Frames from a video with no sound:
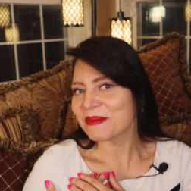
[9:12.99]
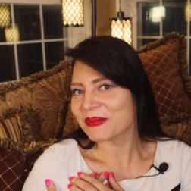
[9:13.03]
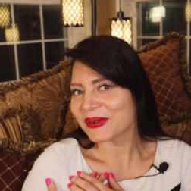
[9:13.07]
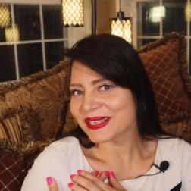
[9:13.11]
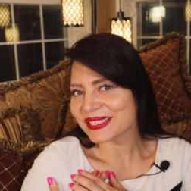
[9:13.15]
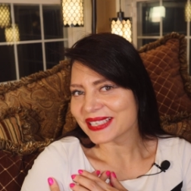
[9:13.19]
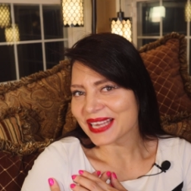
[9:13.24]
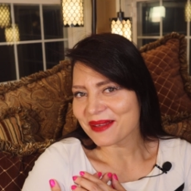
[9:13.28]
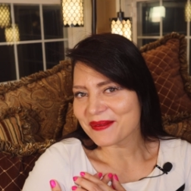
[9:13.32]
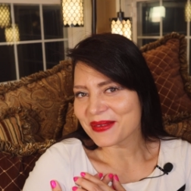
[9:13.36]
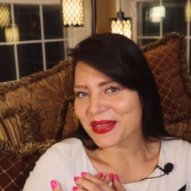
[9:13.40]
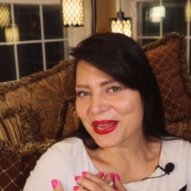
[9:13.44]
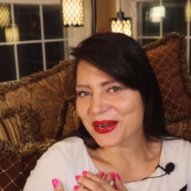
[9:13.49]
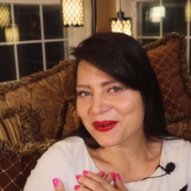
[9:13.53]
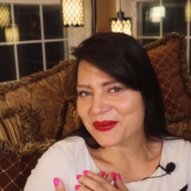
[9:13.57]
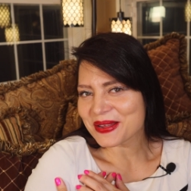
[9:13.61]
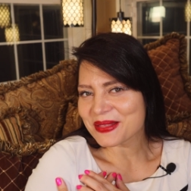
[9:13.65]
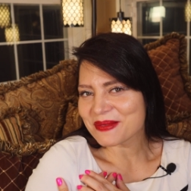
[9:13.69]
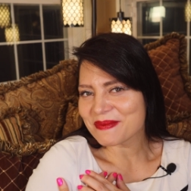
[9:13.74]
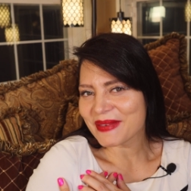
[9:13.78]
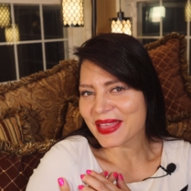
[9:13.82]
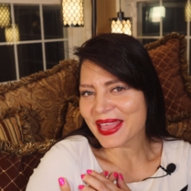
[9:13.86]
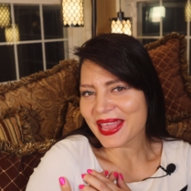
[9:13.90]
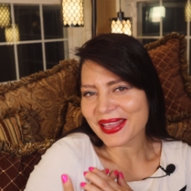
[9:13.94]
one more time here
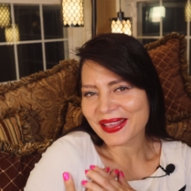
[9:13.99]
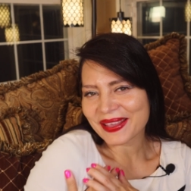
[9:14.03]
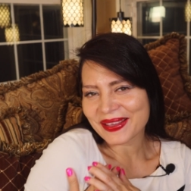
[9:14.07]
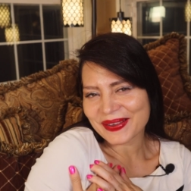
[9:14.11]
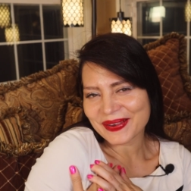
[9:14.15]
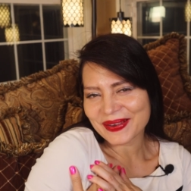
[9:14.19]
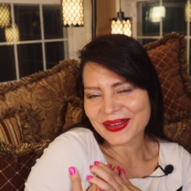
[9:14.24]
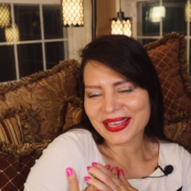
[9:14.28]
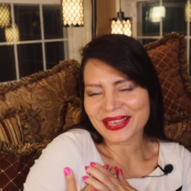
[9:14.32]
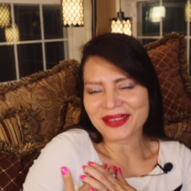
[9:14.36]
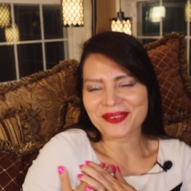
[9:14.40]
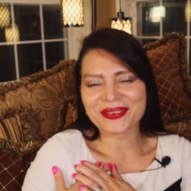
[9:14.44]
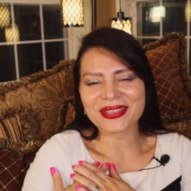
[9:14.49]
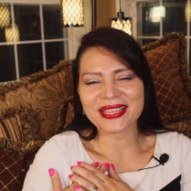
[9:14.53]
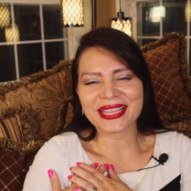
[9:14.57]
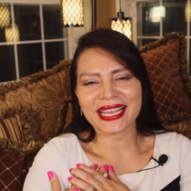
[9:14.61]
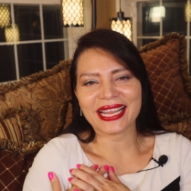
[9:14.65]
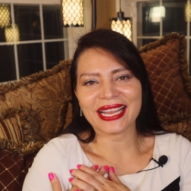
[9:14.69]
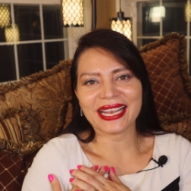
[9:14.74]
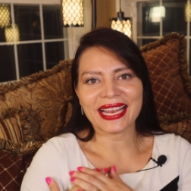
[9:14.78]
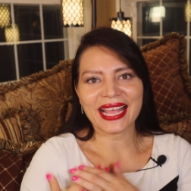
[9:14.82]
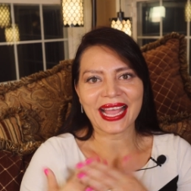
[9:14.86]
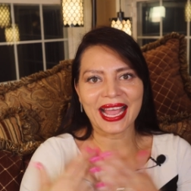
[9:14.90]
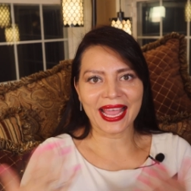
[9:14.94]
with me, Cooking with
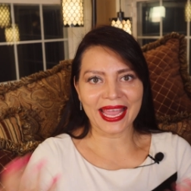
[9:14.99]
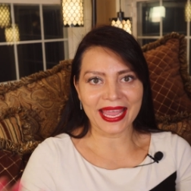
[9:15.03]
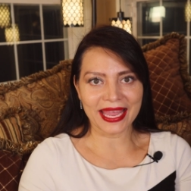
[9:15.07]
Hilda.